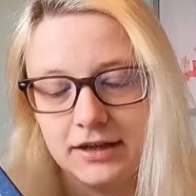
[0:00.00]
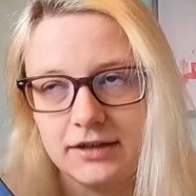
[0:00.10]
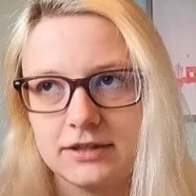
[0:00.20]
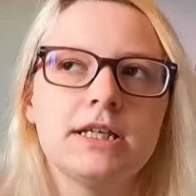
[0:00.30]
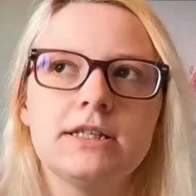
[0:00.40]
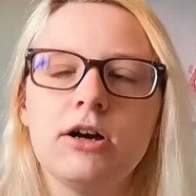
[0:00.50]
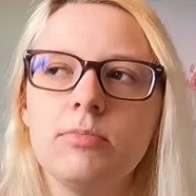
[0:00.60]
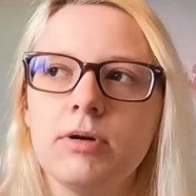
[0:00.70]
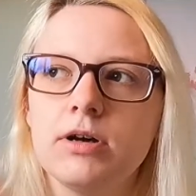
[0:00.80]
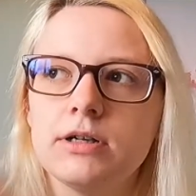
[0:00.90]
So this
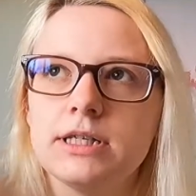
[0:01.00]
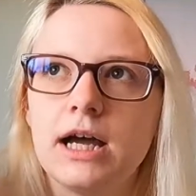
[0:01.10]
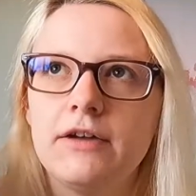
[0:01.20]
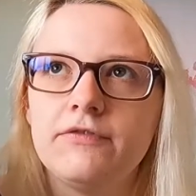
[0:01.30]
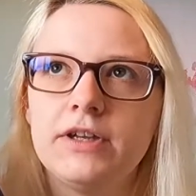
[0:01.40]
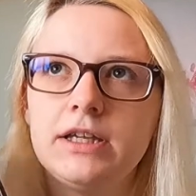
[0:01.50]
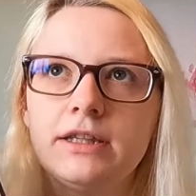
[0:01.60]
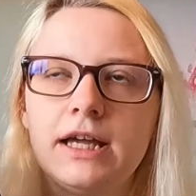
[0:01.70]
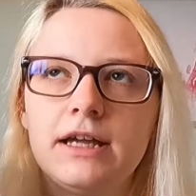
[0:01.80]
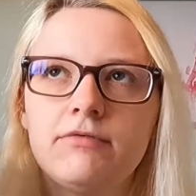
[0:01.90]
whole box, I think
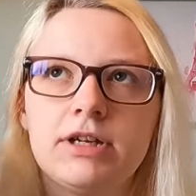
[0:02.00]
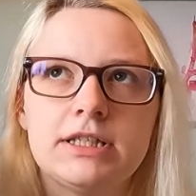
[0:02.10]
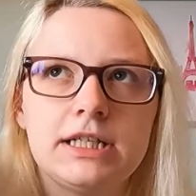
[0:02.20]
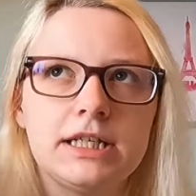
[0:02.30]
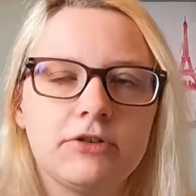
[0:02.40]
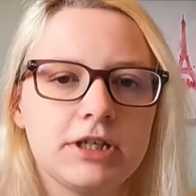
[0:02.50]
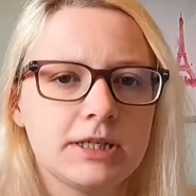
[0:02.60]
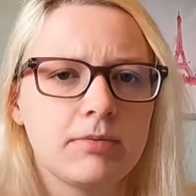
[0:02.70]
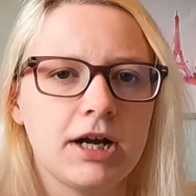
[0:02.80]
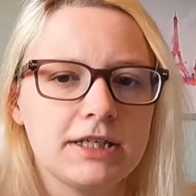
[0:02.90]
they recently increased
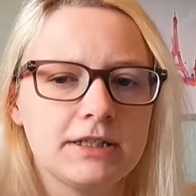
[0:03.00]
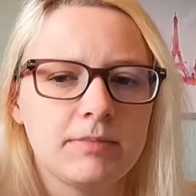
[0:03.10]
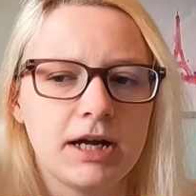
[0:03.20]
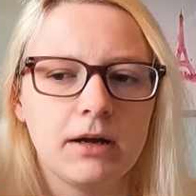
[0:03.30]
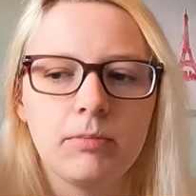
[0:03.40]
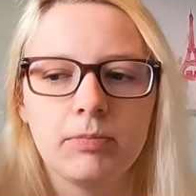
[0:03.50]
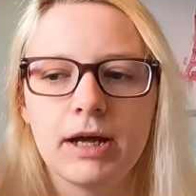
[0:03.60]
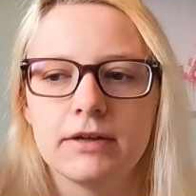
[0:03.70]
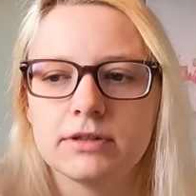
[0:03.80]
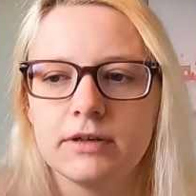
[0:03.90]
their prices by a couple pounds.